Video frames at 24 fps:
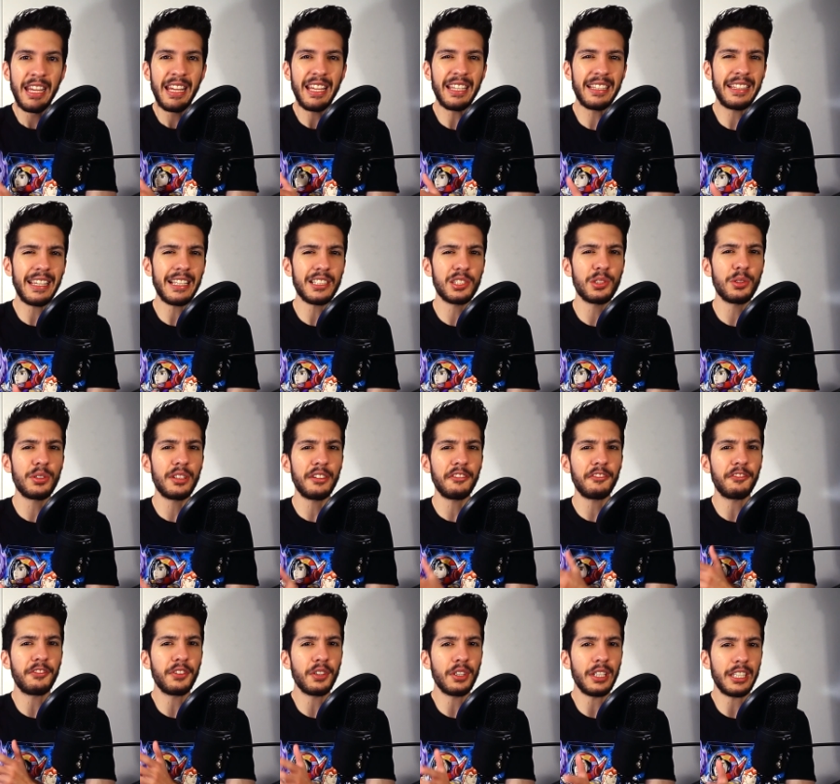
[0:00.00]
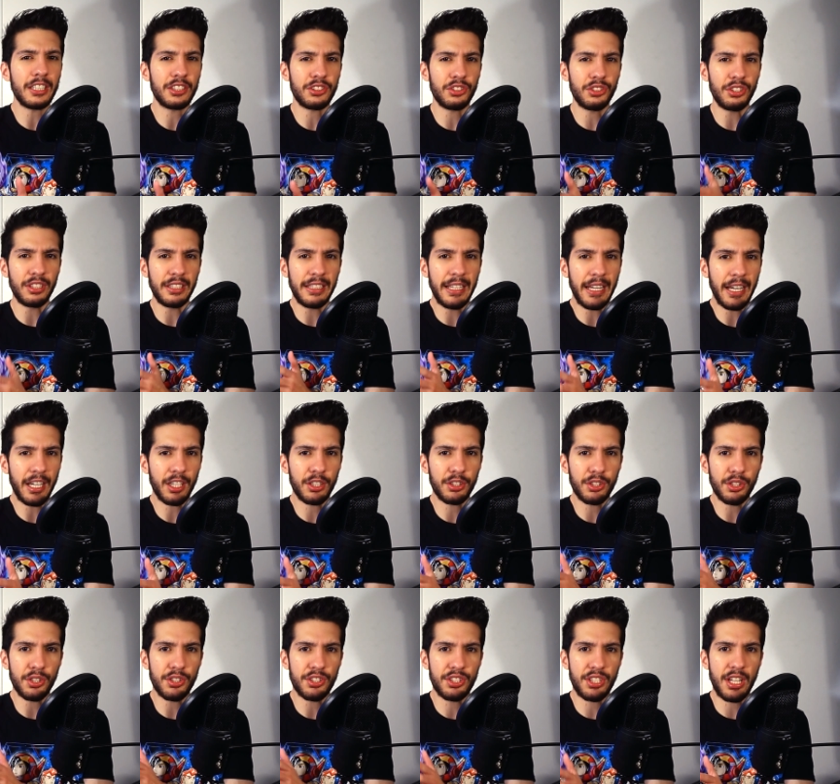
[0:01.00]
In case you didn't feel like certain
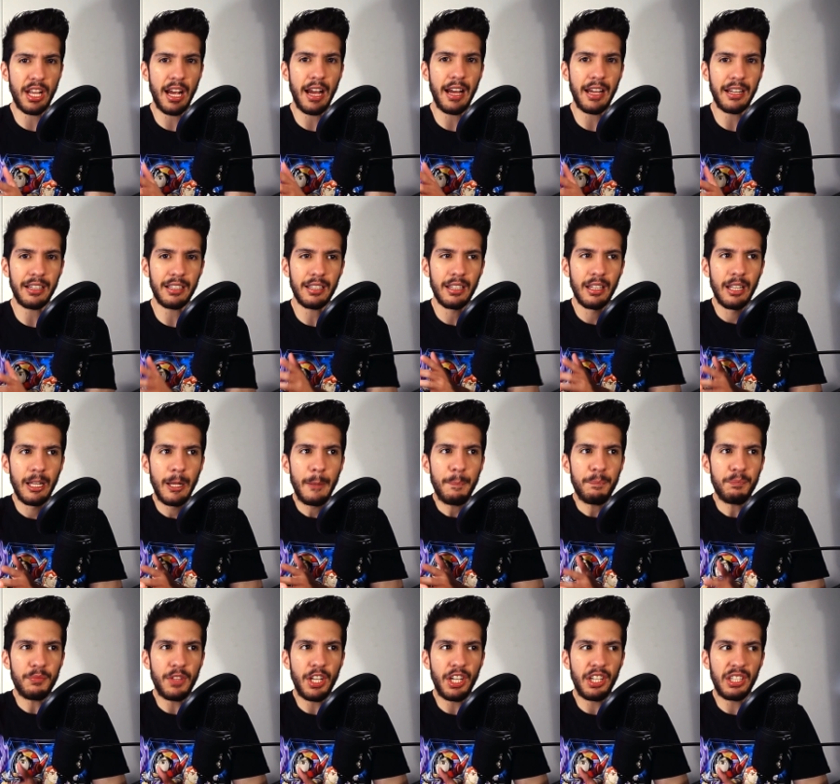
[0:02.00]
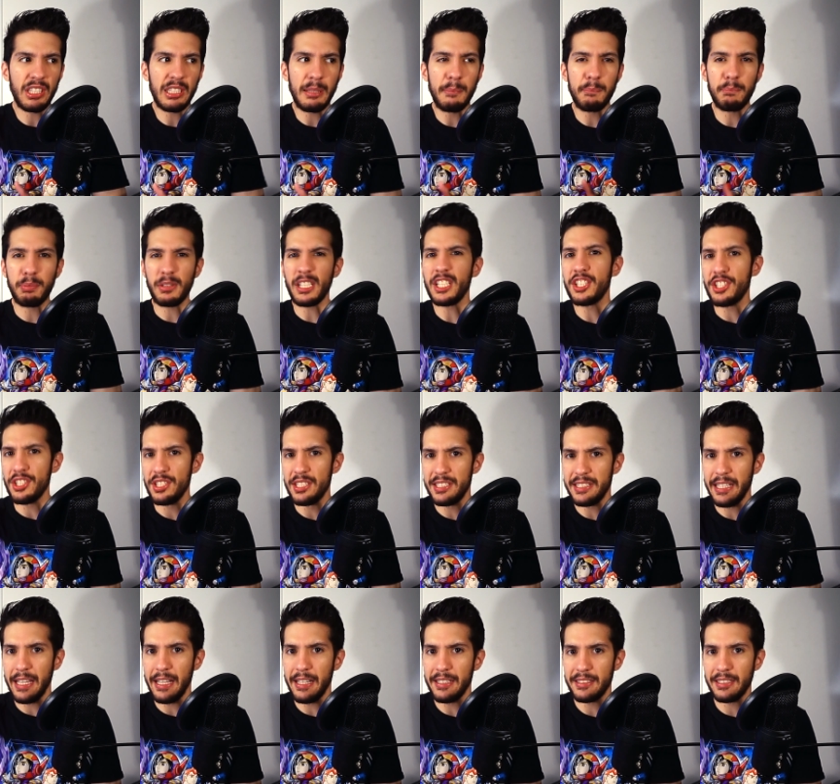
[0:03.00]
characters got their completion
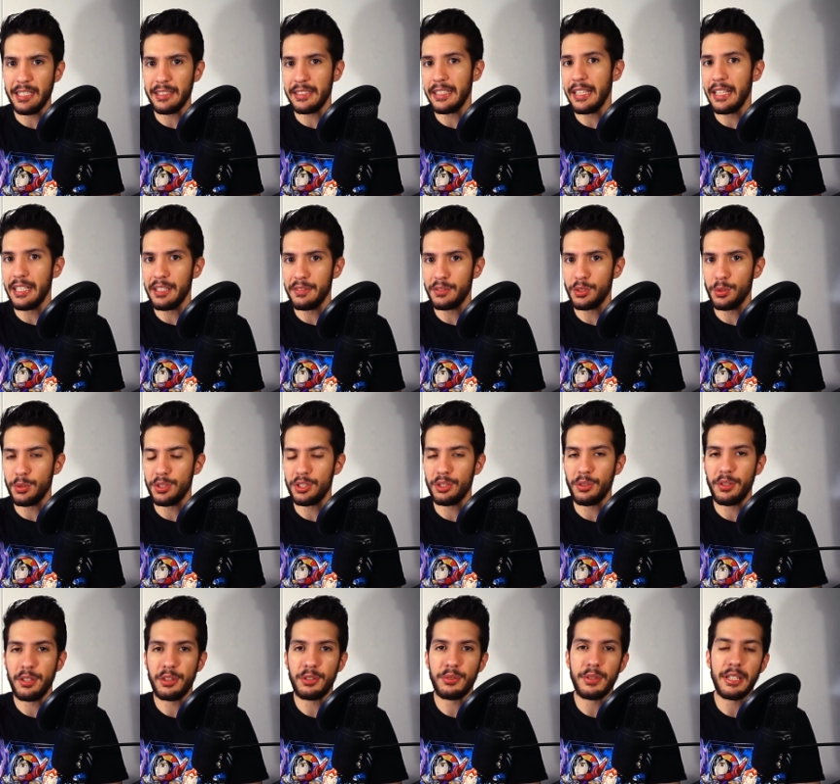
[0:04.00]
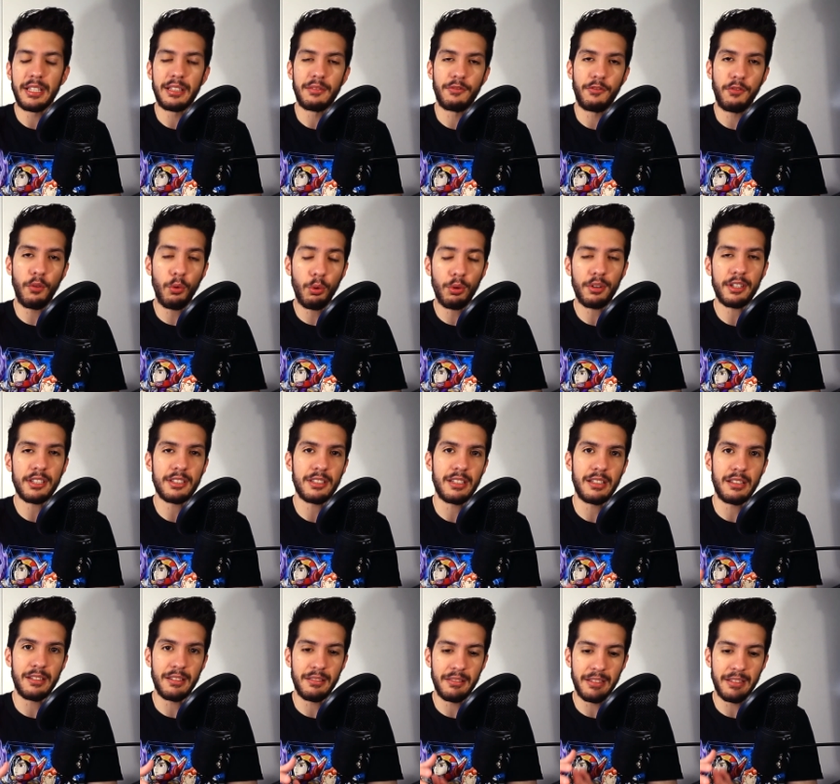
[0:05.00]
status at the end of Toy Story three, and four is